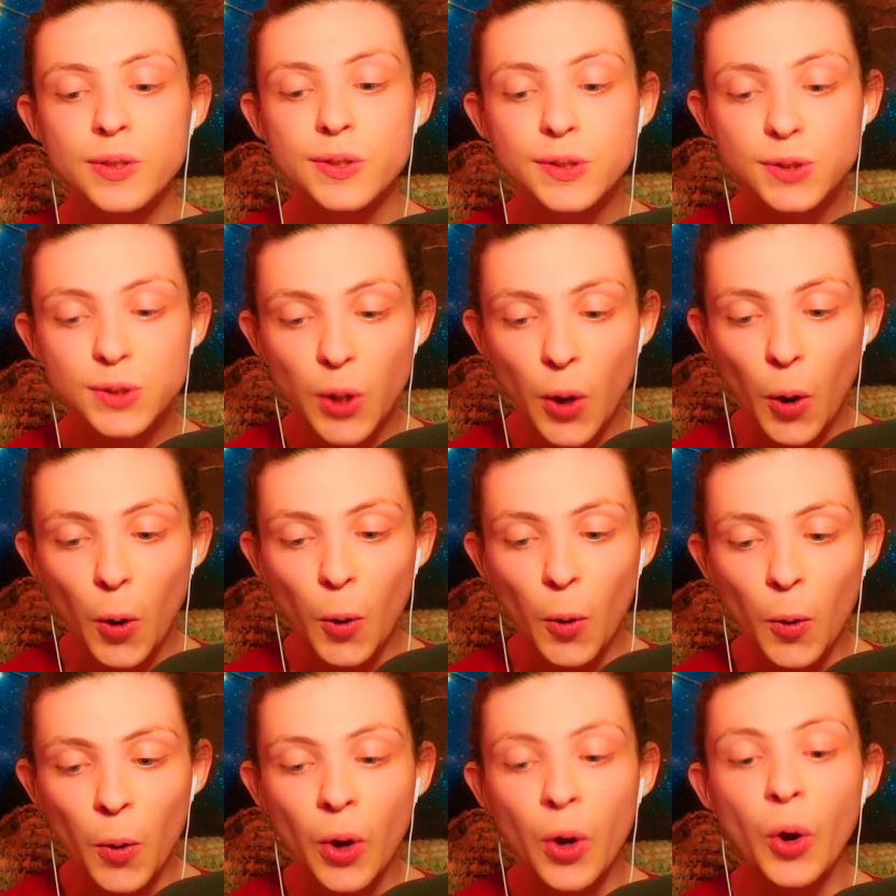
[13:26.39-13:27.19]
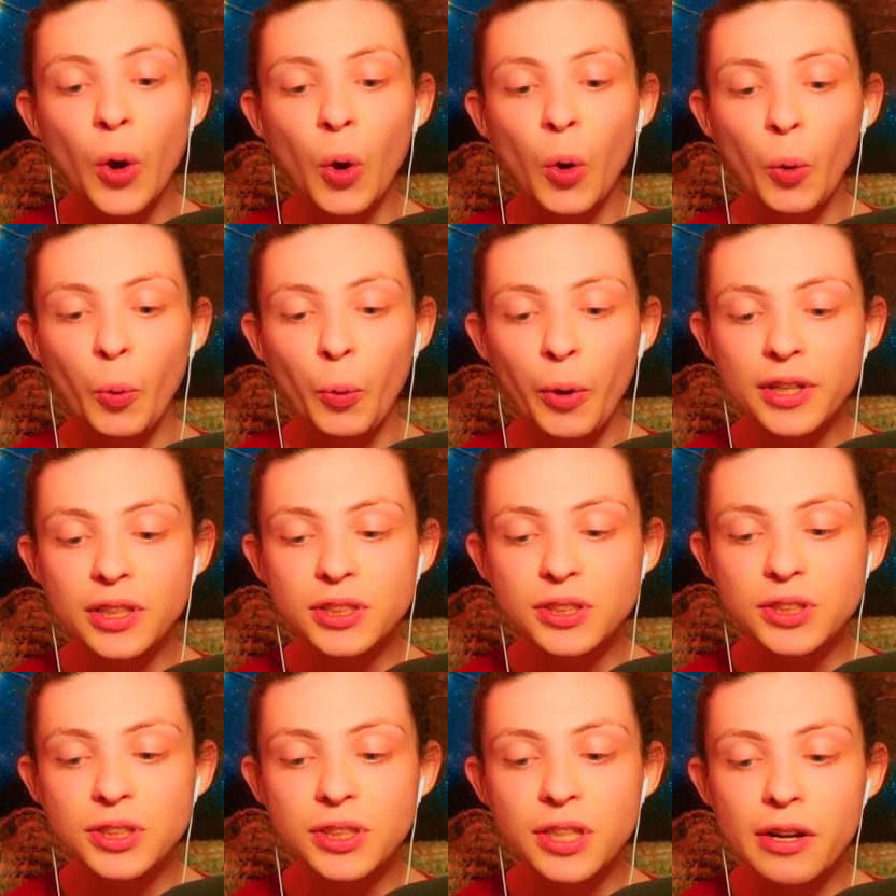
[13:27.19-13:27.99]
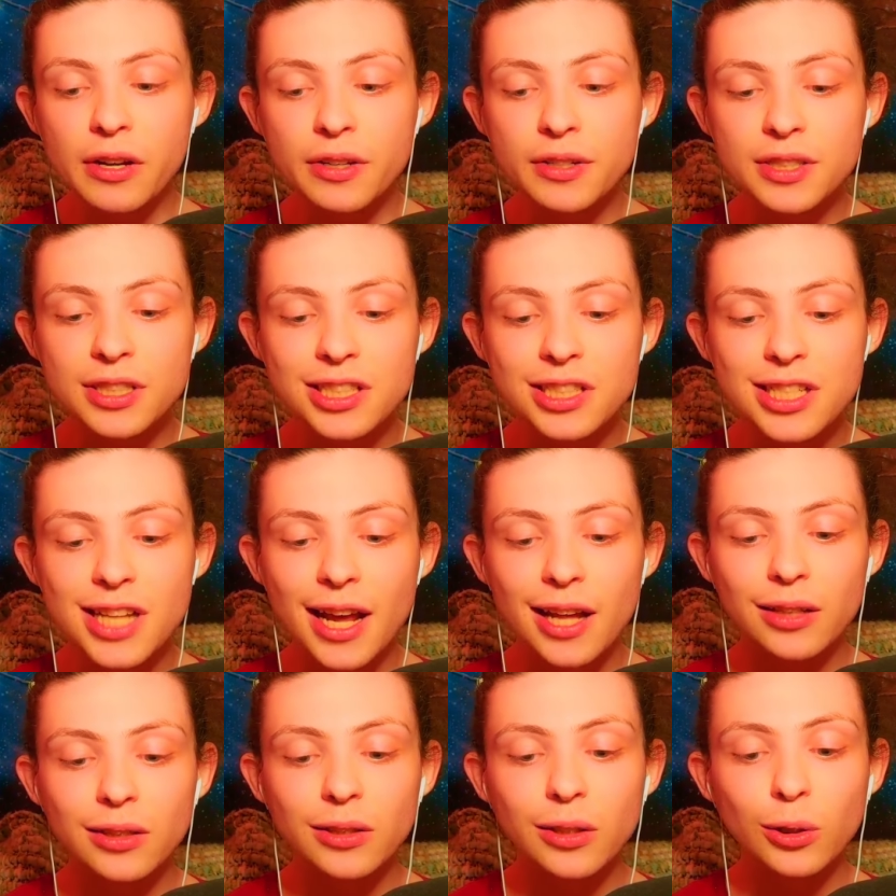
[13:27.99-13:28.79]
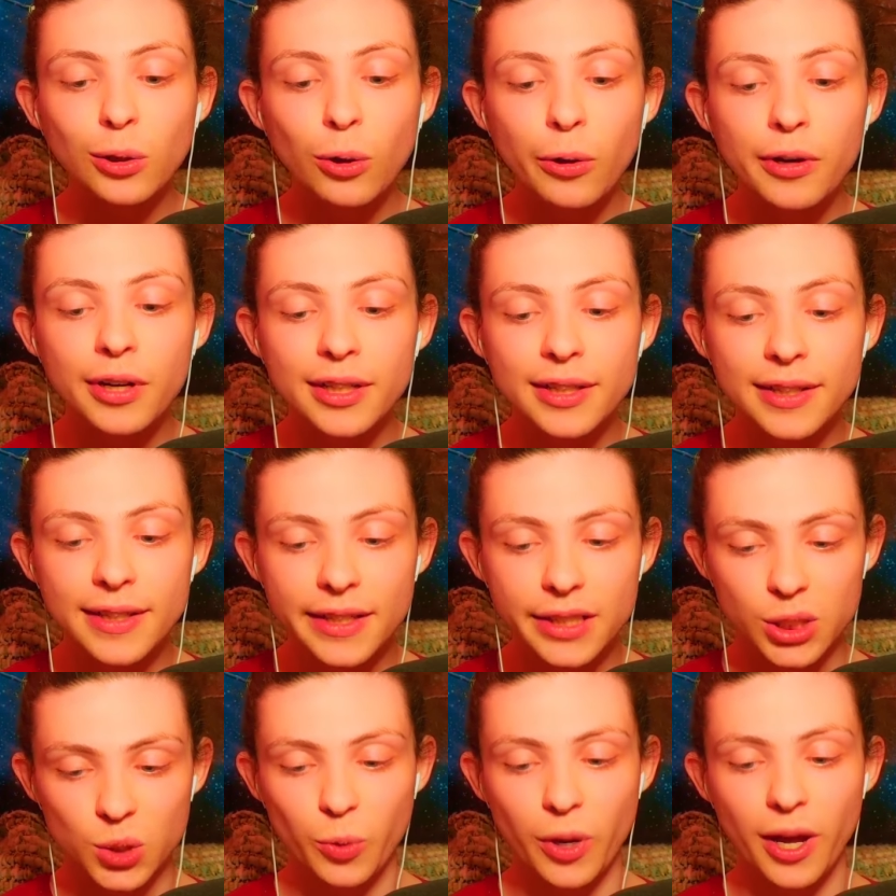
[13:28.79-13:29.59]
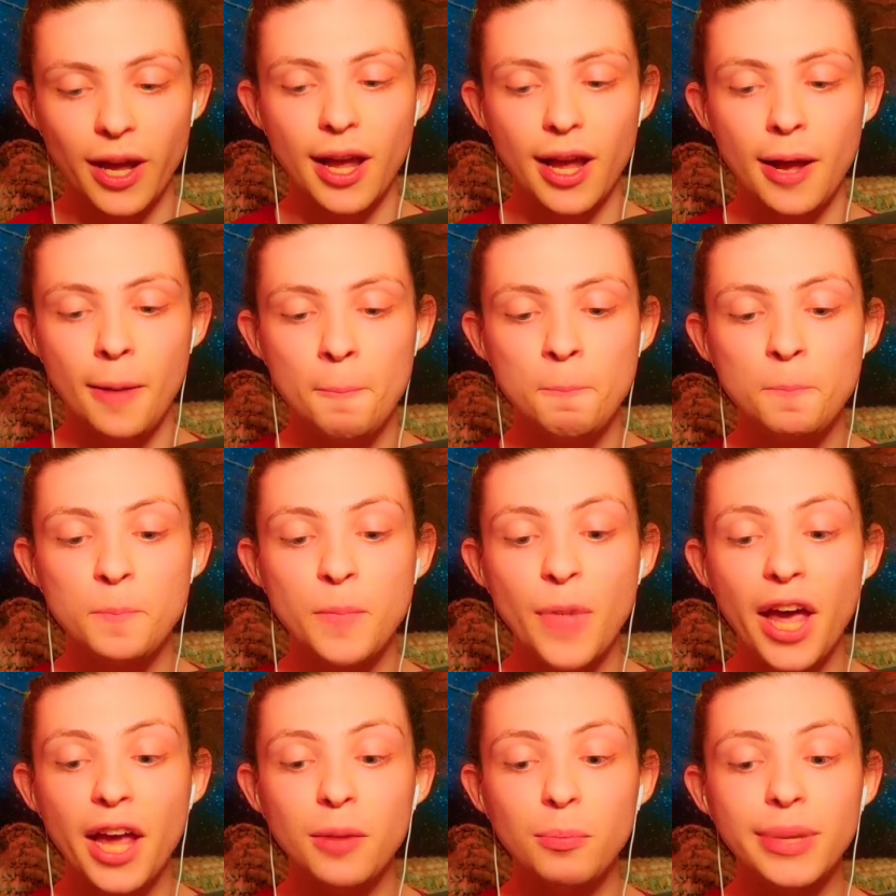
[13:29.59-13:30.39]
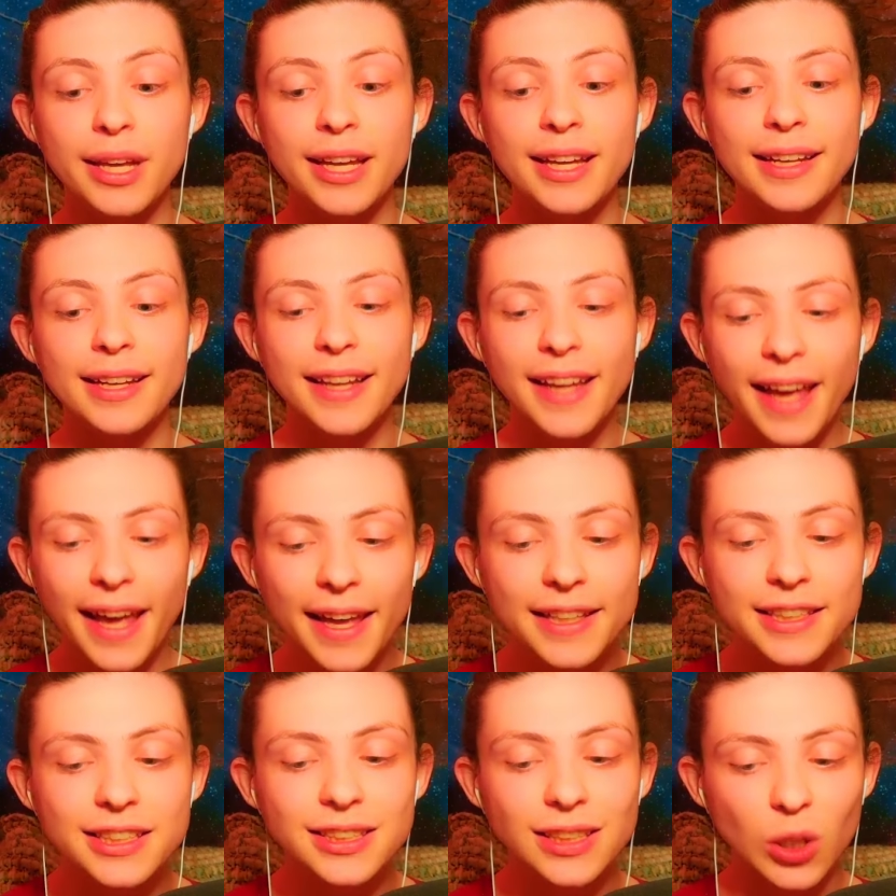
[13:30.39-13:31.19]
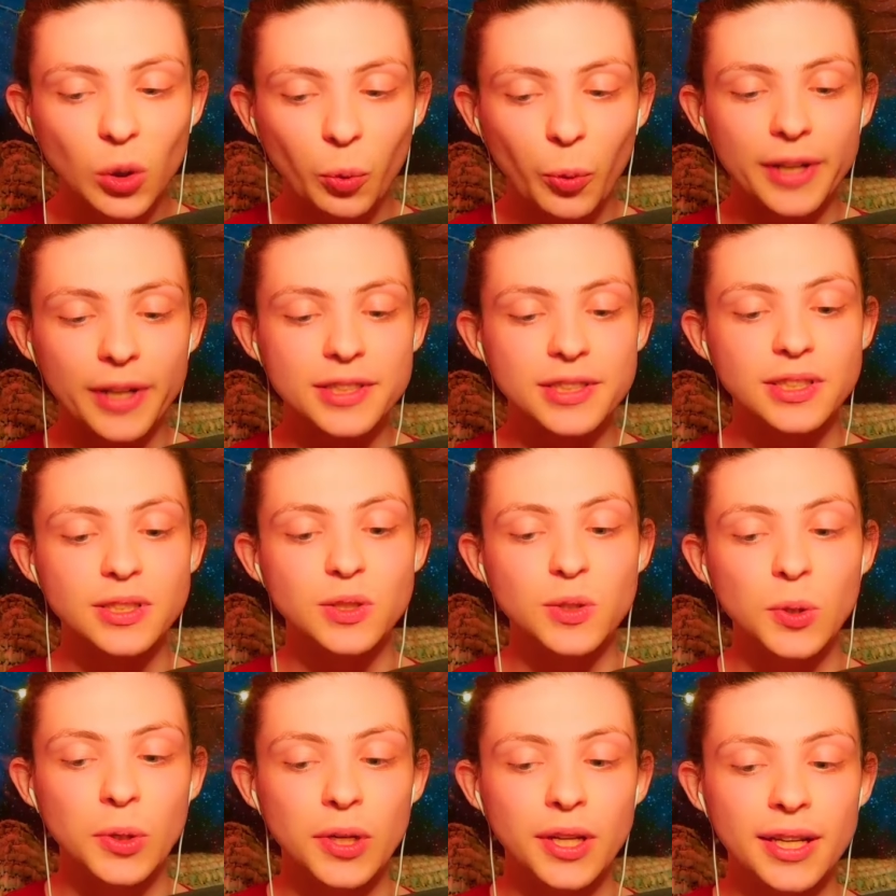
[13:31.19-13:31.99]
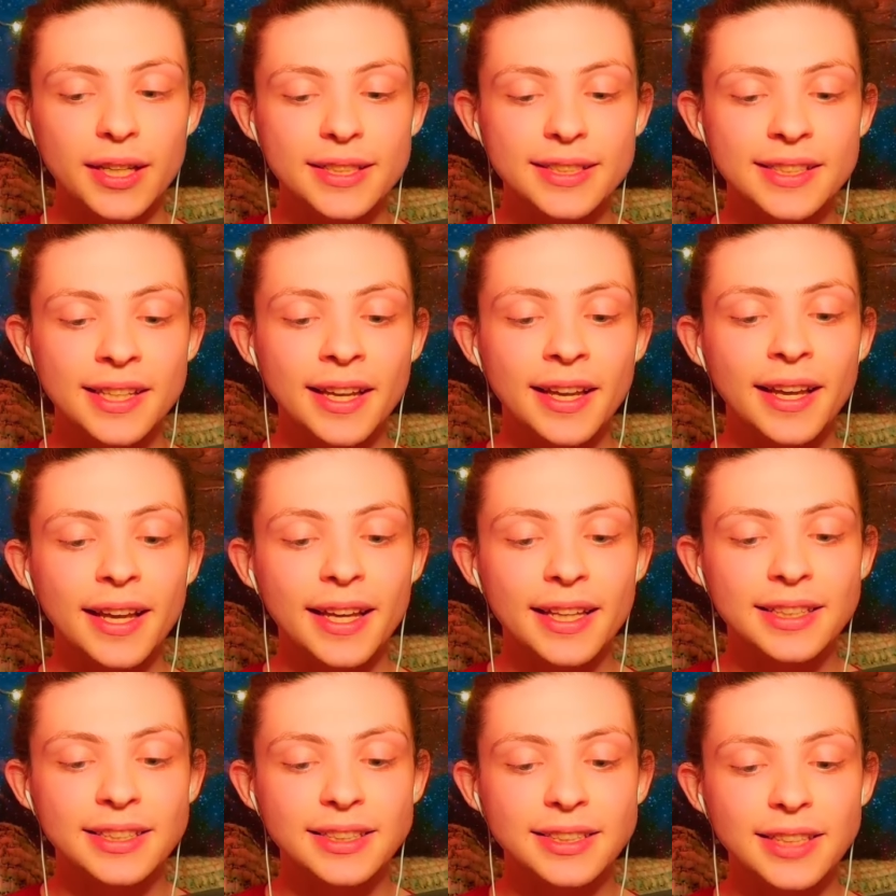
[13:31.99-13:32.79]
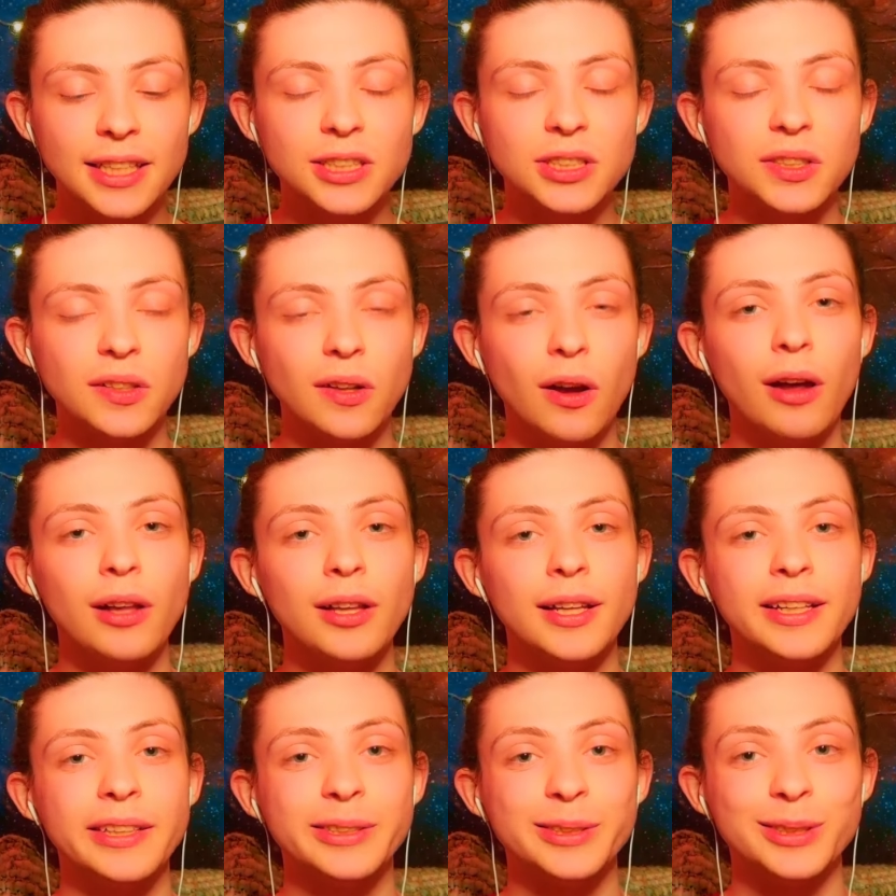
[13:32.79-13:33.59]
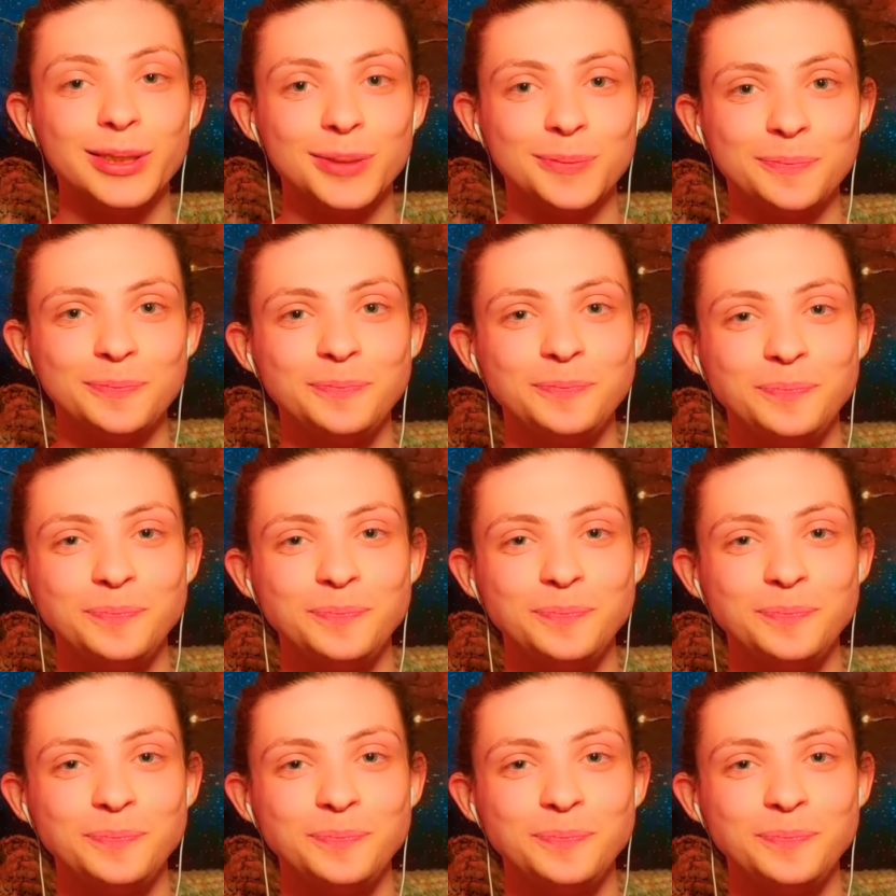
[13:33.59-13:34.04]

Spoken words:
So, one should understand the Lord in this way, and be engaged in one's duties in such knowledge.